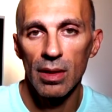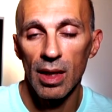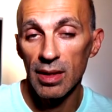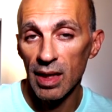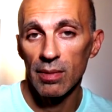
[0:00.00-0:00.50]

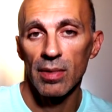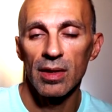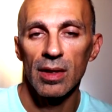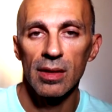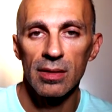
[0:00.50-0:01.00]
And the other
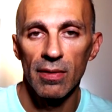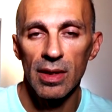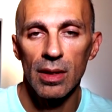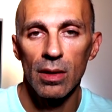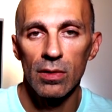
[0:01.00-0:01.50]
metric is the
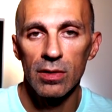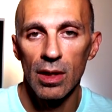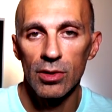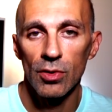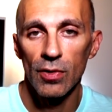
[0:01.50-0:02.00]
vertical
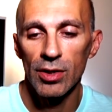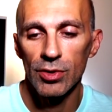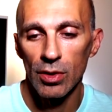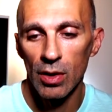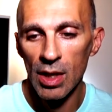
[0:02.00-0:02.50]
oscillation
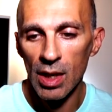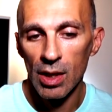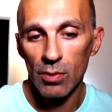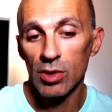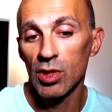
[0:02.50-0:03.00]
ratio,
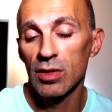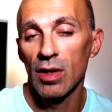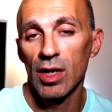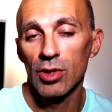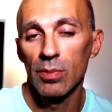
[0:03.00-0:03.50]
which is the
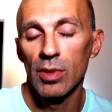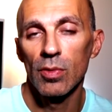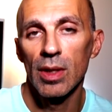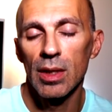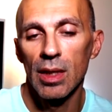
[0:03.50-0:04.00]
ratio
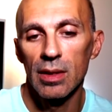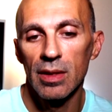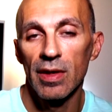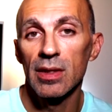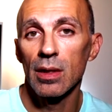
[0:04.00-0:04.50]
between
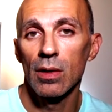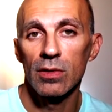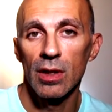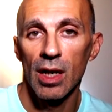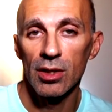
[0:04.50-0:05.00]
the vertical
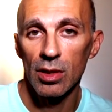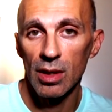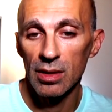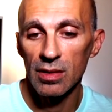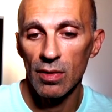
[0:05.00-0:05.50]
oscillation
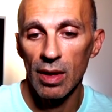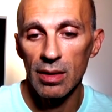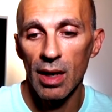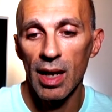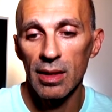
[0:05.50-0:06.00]
and the stride
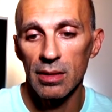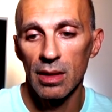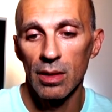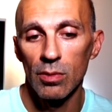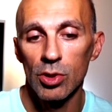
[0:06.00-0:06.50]
length,
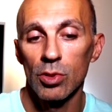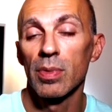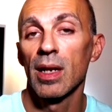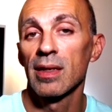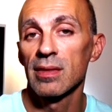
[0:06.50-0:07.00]
which should
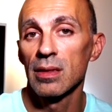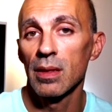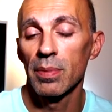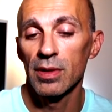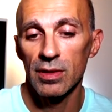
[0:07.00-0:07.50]
be less than
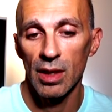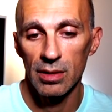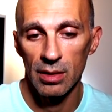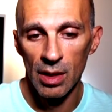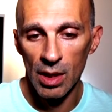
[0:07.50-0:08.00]

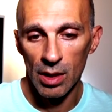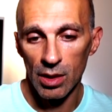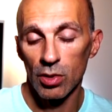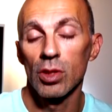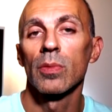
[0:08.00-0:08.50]
10%
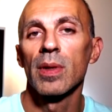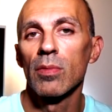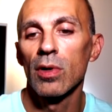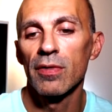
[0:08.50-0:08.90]
in order to be more